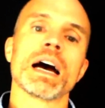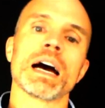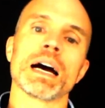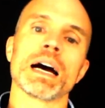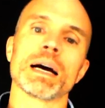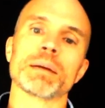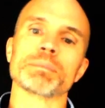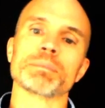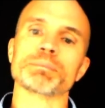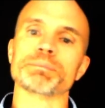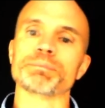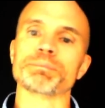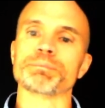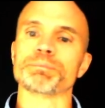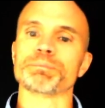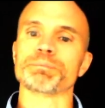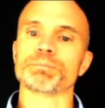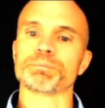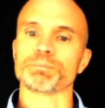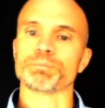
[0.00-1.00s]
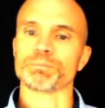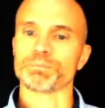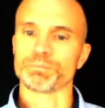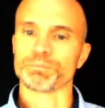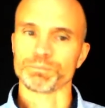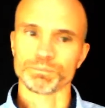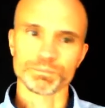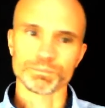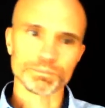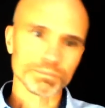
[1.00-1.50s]
Um,
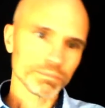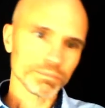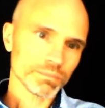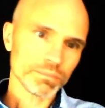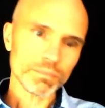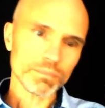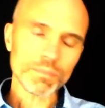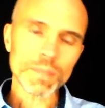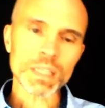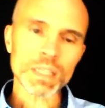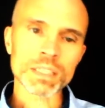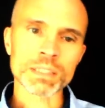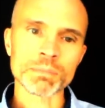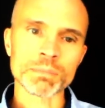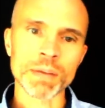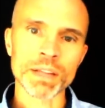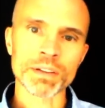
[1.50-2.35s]
some